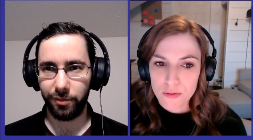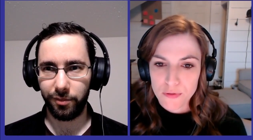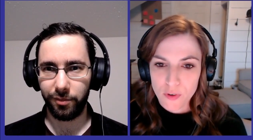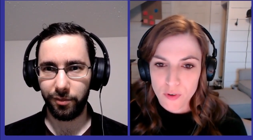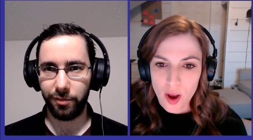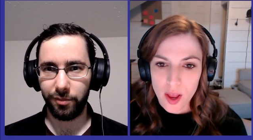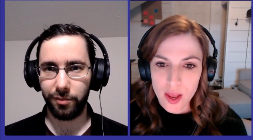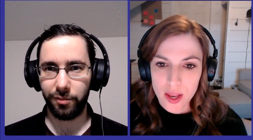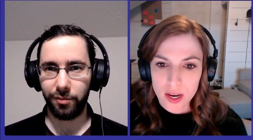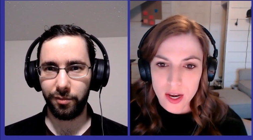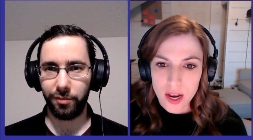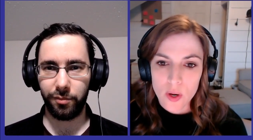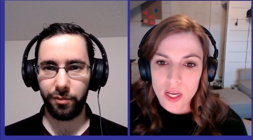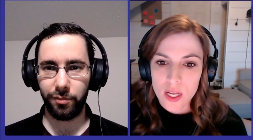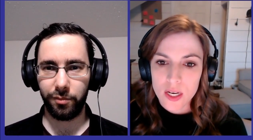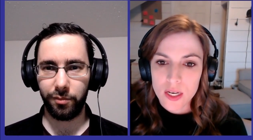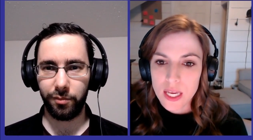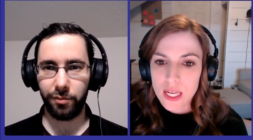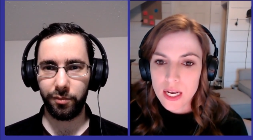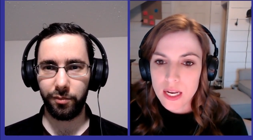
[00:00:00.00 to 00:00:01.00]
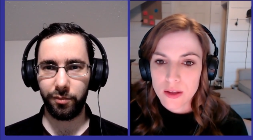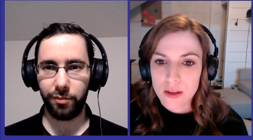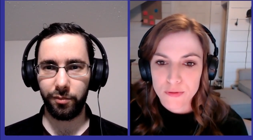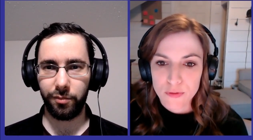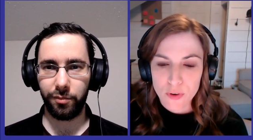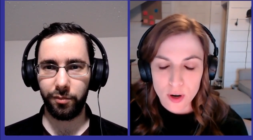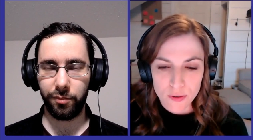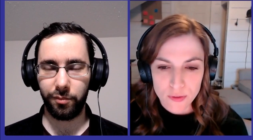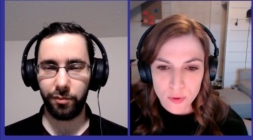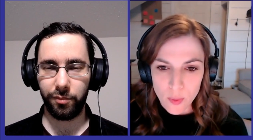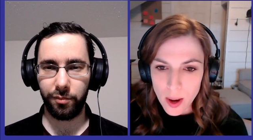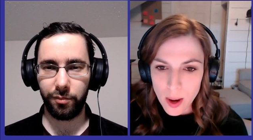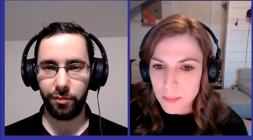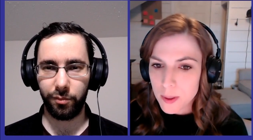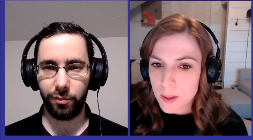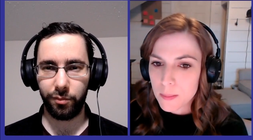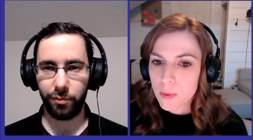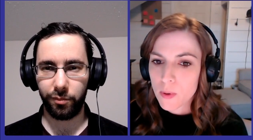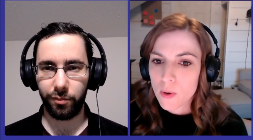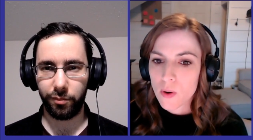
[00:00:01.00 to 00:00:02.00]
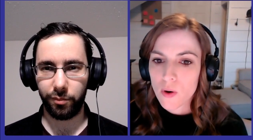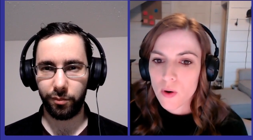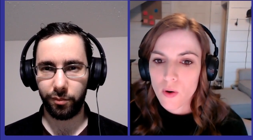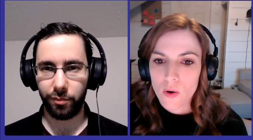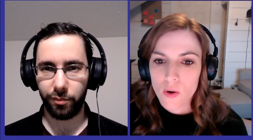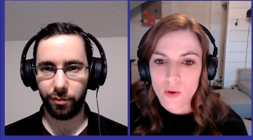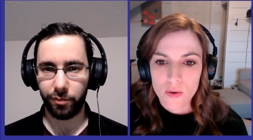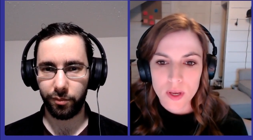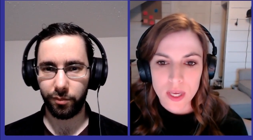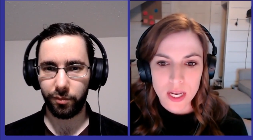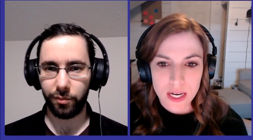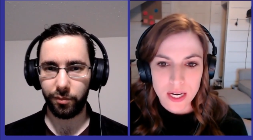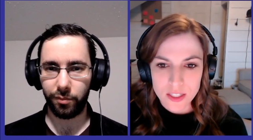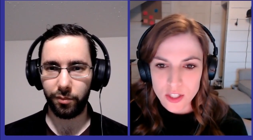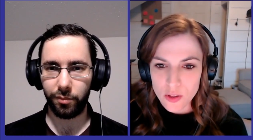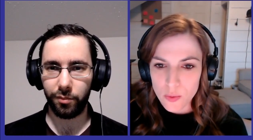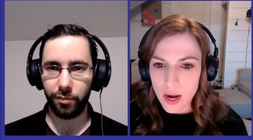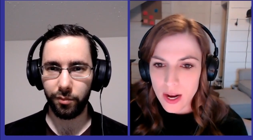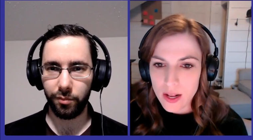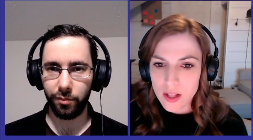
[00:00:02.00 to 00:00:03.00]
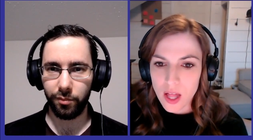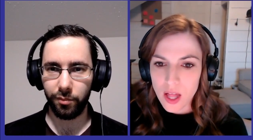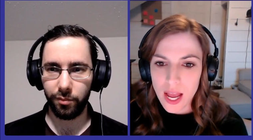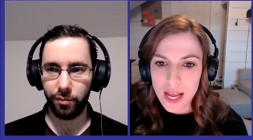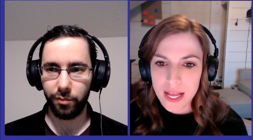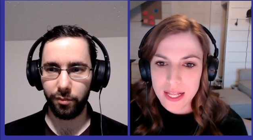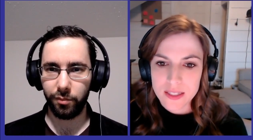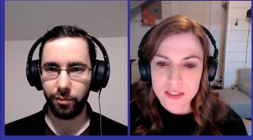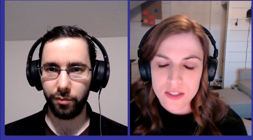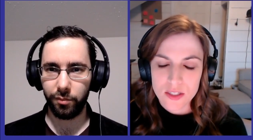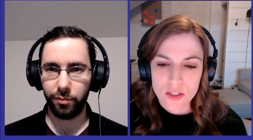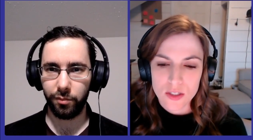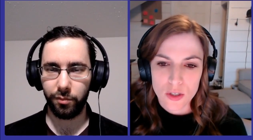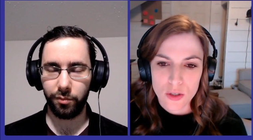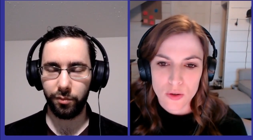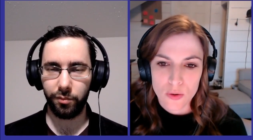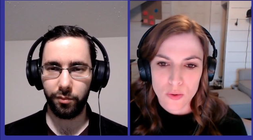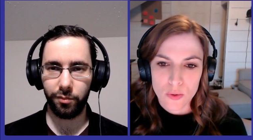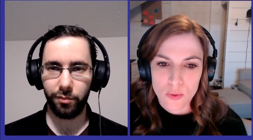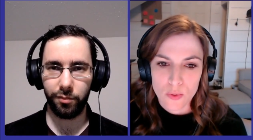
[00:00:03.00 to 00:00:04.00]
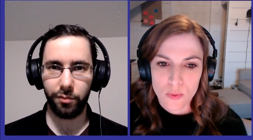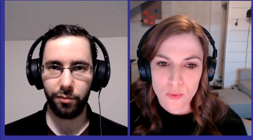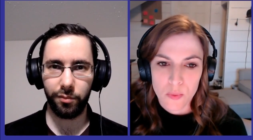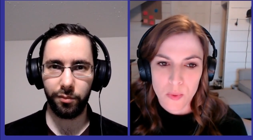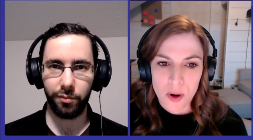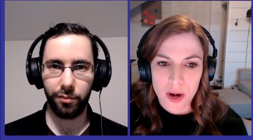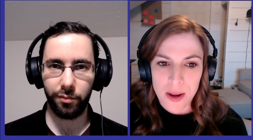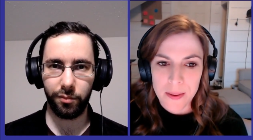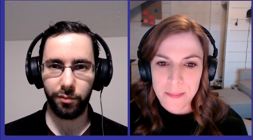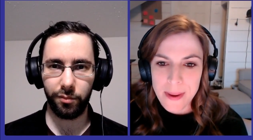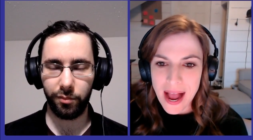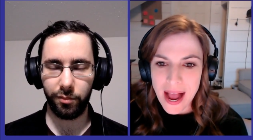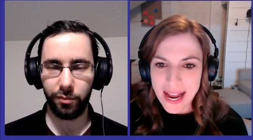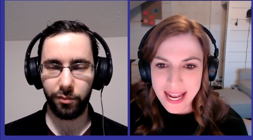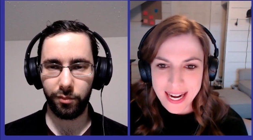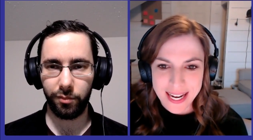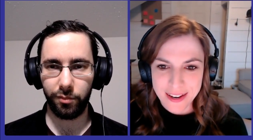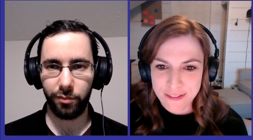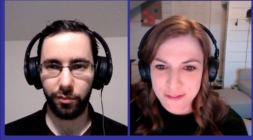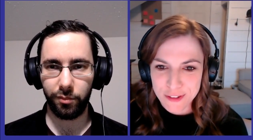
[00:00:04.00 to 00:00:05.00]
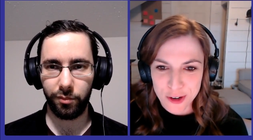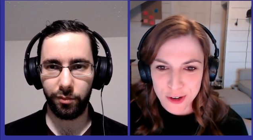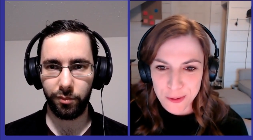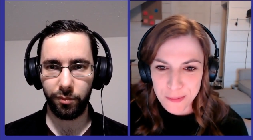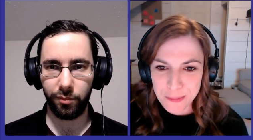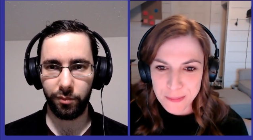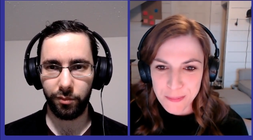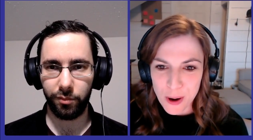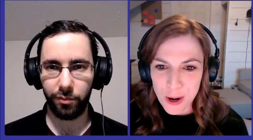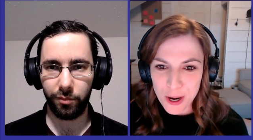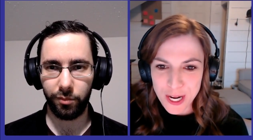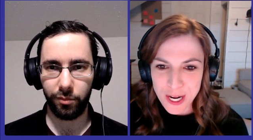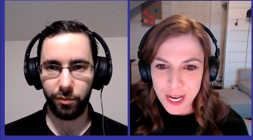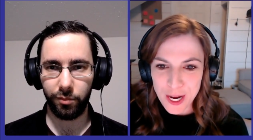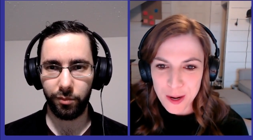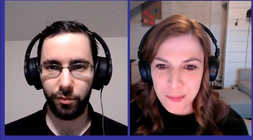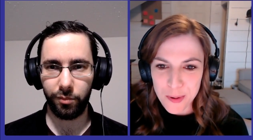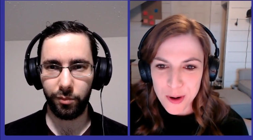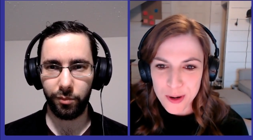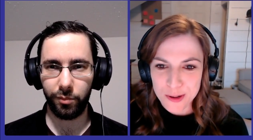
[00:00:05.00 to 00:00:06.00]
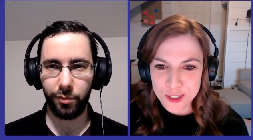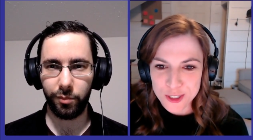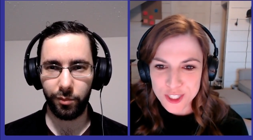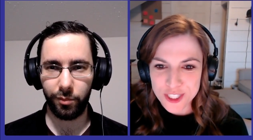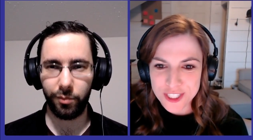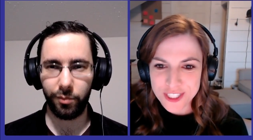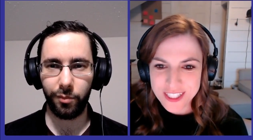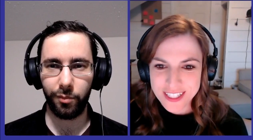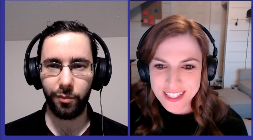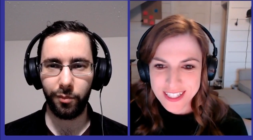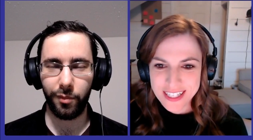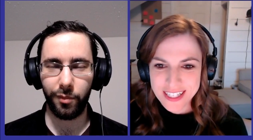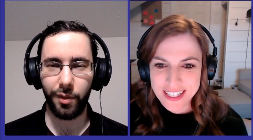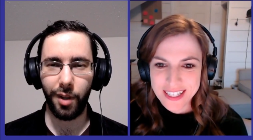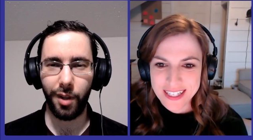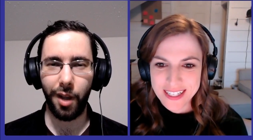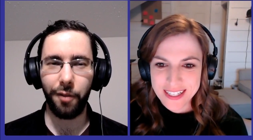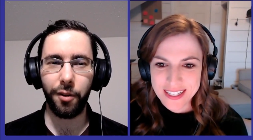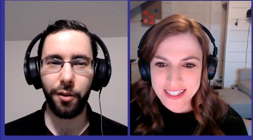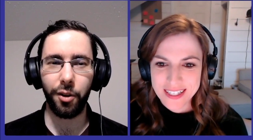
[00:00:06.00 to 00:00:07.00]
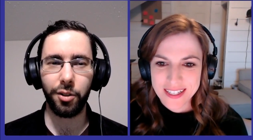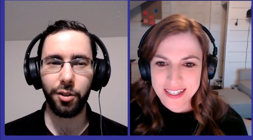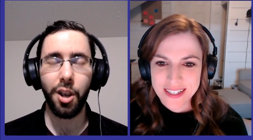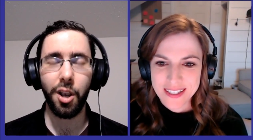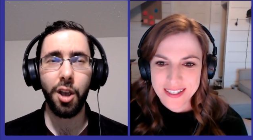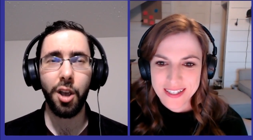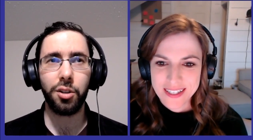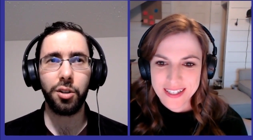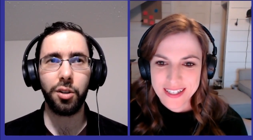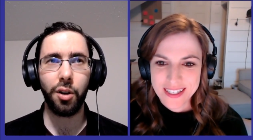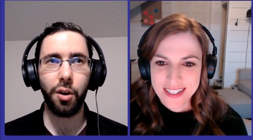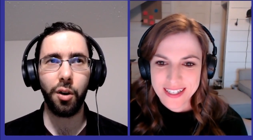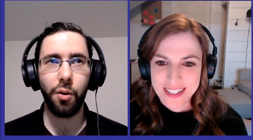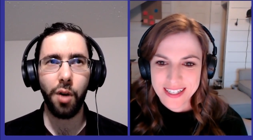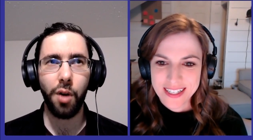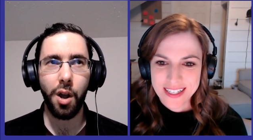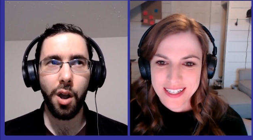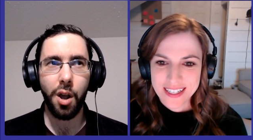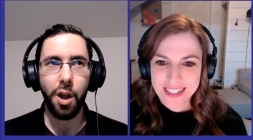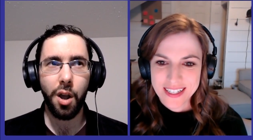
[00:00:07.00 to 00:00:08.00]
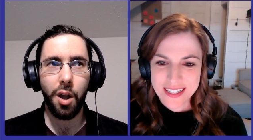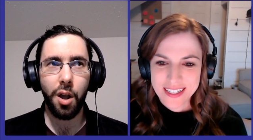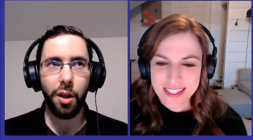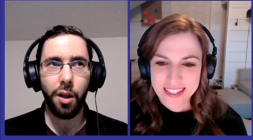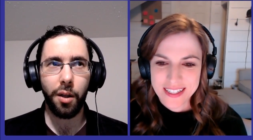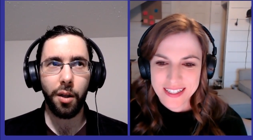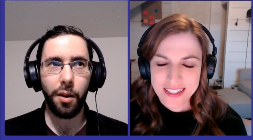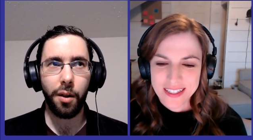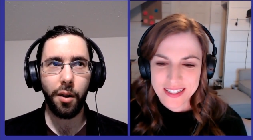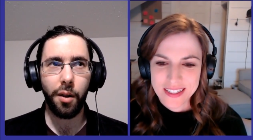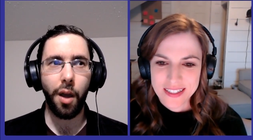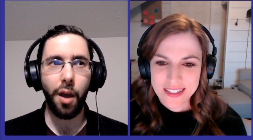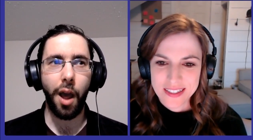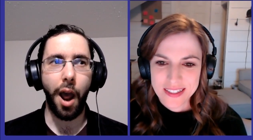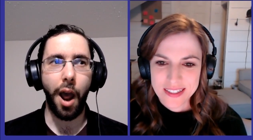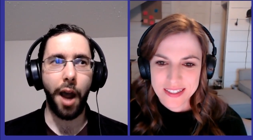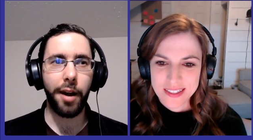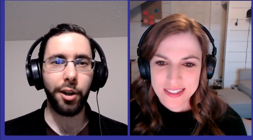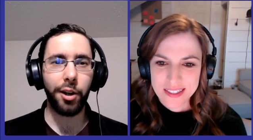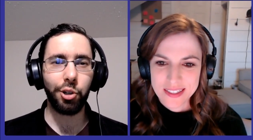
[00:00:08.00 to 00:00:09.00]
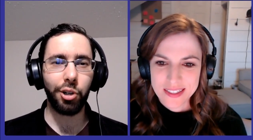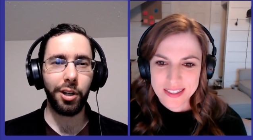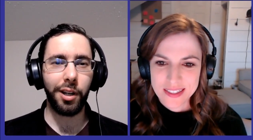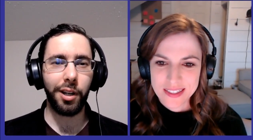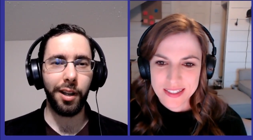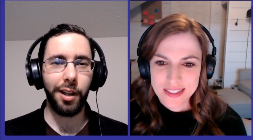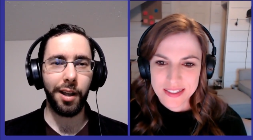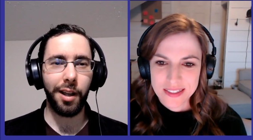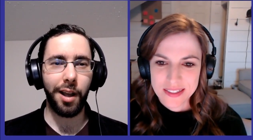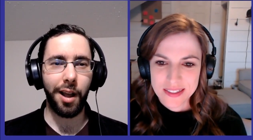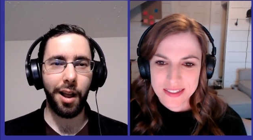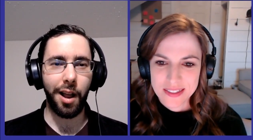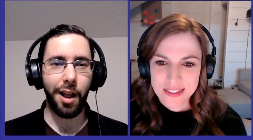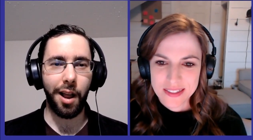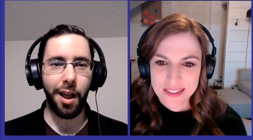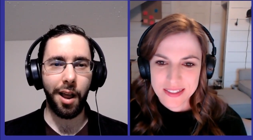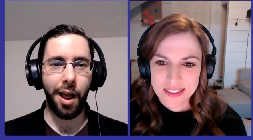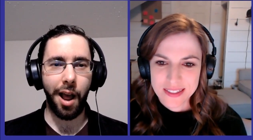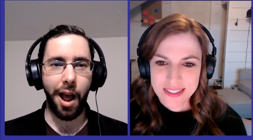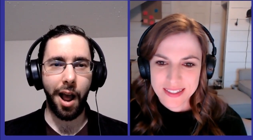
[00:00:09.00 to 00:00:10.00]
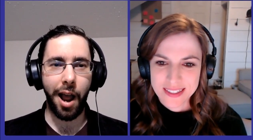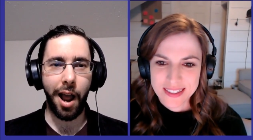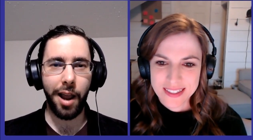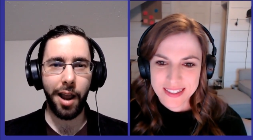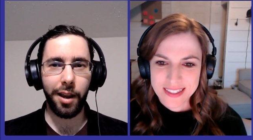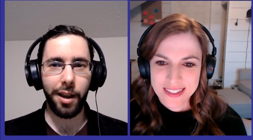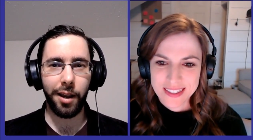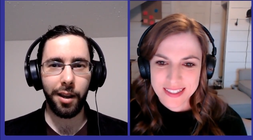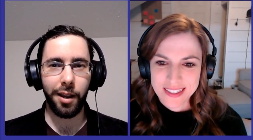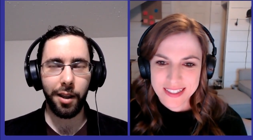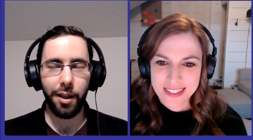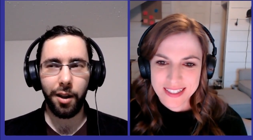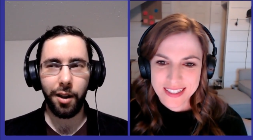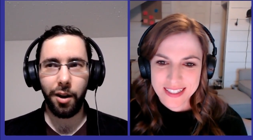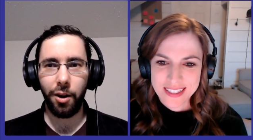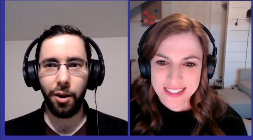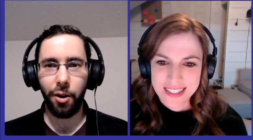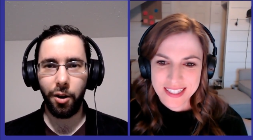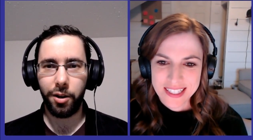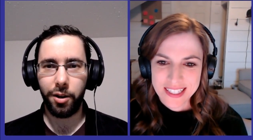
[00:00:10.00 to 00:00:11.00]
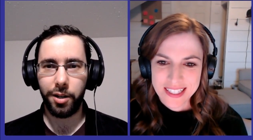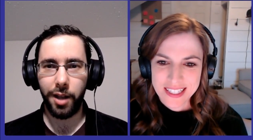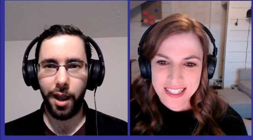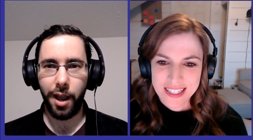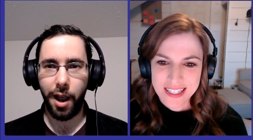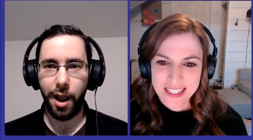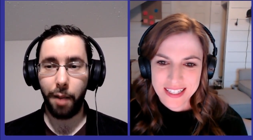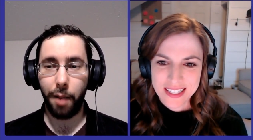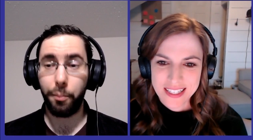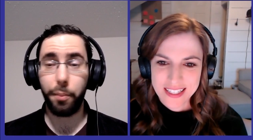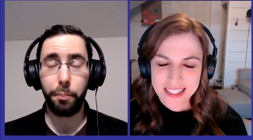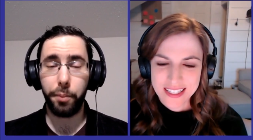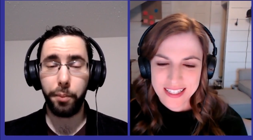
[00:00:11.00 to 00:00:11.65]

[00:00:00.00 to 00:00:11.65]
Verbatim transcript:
Speaker 1: front in getting in front of the right people, getting to the right clients? Do you want to unpack any of your marketing
Speaker 2: approach? Of course. So initially, I looked uh,